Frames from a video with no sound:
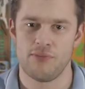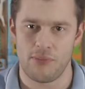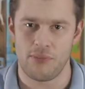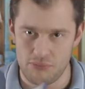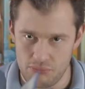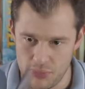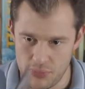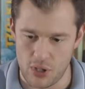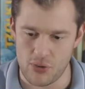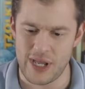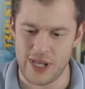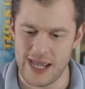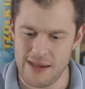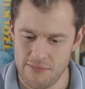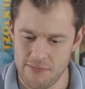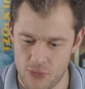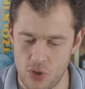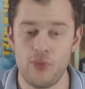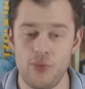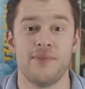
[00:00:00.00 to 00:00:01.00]
Okay,
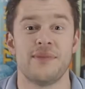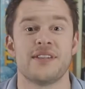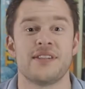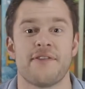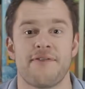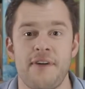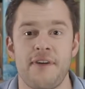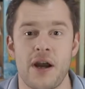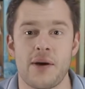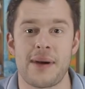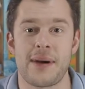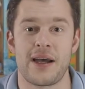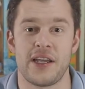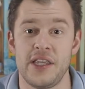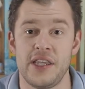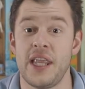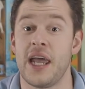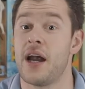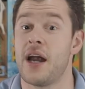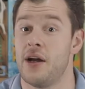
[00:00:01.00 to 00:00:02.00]
cool. There's a fair amount in
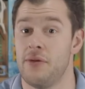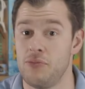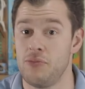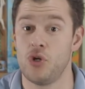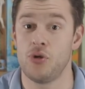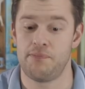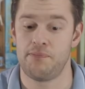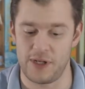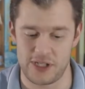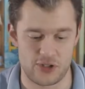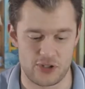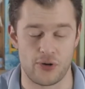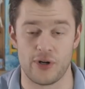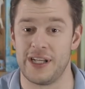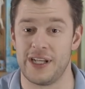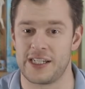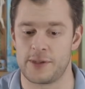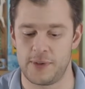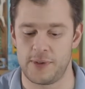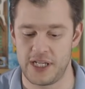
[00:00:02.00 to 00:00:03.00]
there. Good pictorial
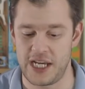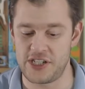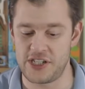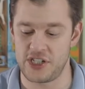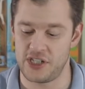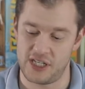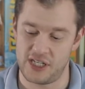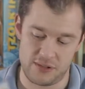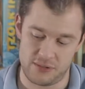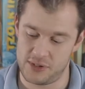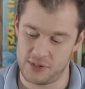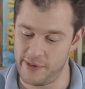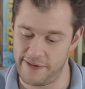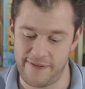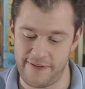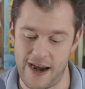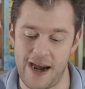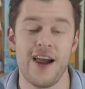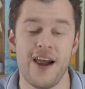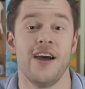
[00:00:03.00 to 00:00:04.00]
explanation, and to be
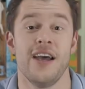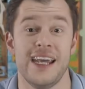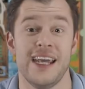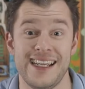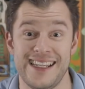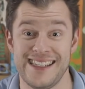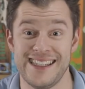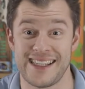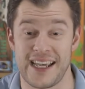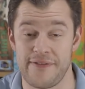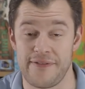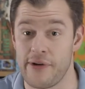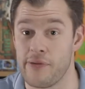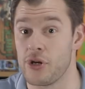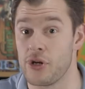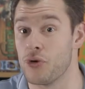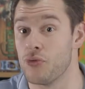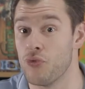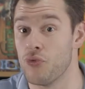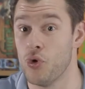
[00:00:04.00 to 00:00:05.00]
fair, it is a very
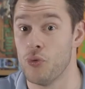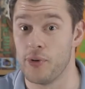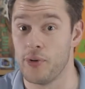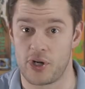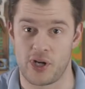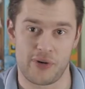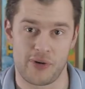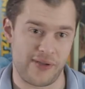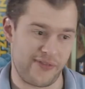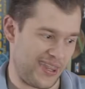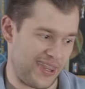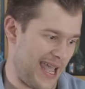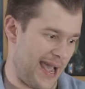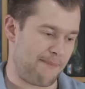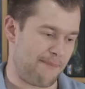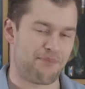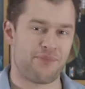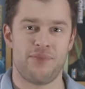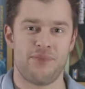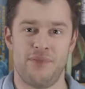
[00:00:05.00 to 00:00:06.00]
good rule book. I'll give it that.
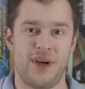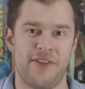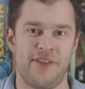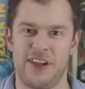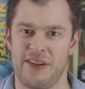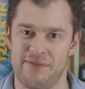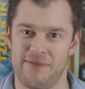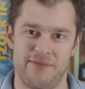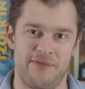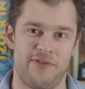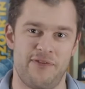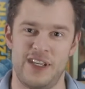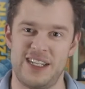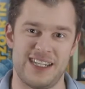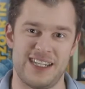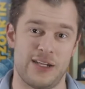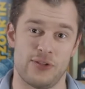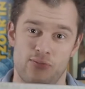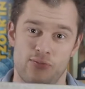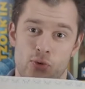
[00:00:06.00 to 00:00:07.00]
I think
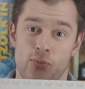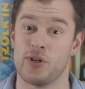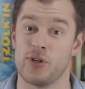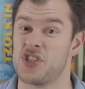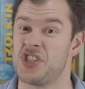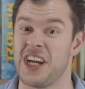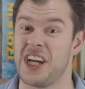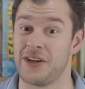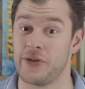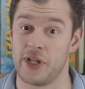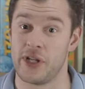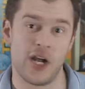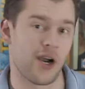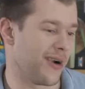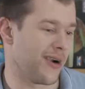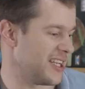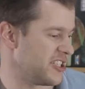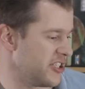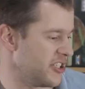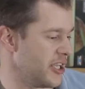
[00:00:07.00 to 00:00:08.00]
Vital's books generally are
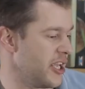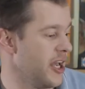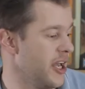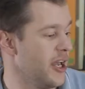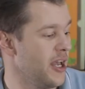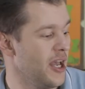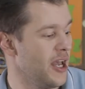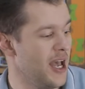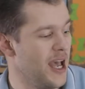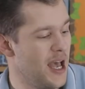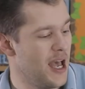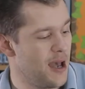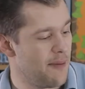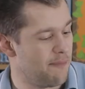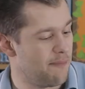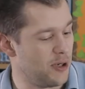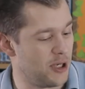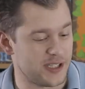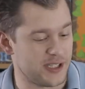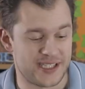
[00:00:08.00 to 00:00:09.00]
actually.
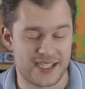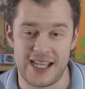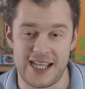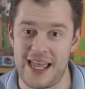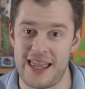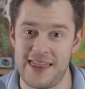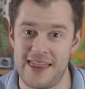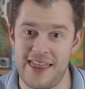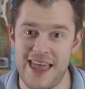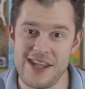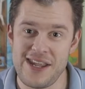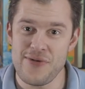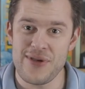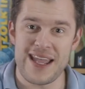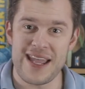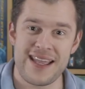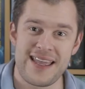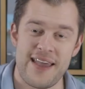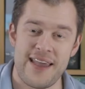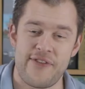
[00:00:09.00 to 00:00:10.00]
But then you
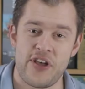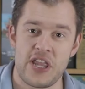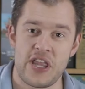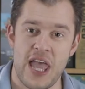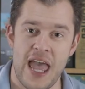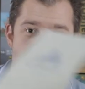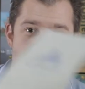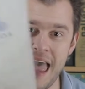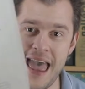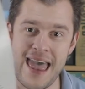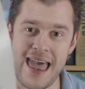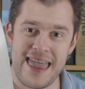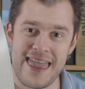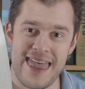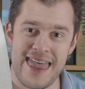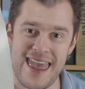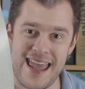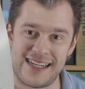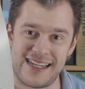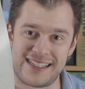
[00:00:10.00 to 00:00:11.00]
get given
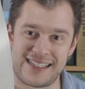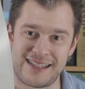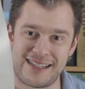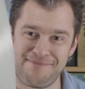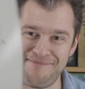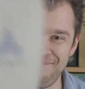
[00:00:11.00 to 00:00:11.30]
this